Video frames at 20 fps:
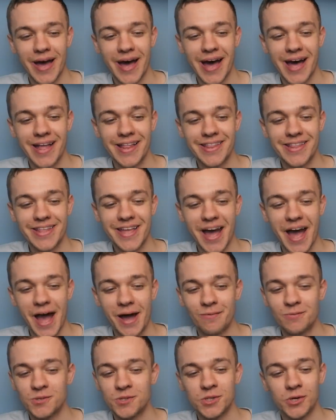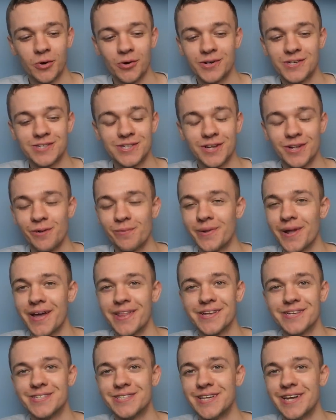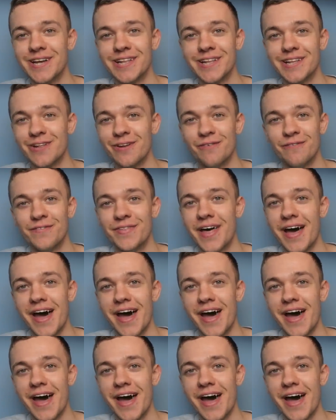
and I'm sure he's still a player that's dearly loved